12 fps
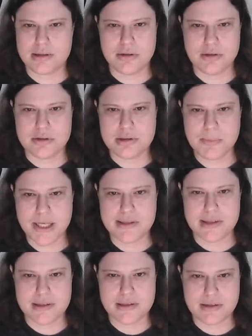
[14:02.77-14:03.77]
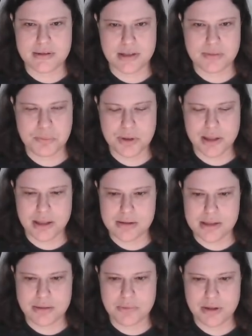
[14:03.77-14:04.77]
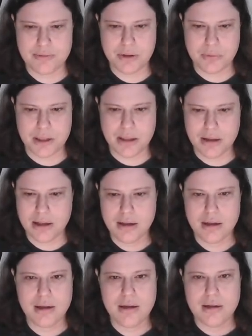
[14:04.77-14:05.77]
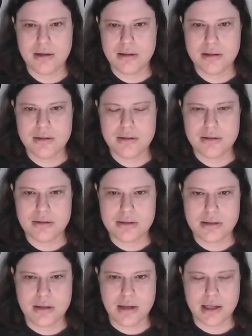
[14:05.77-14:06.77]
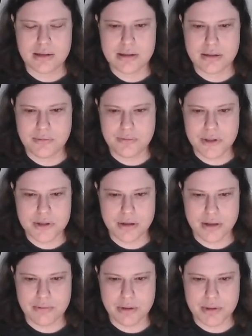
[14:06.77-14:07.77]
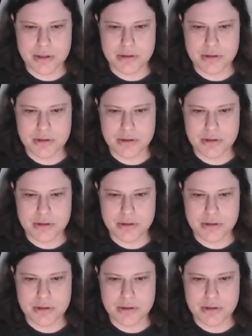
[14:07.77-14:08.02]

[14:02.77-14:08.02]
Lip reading: you use spaces to just put letters in wherever you want. It's an excellent feature and everyone should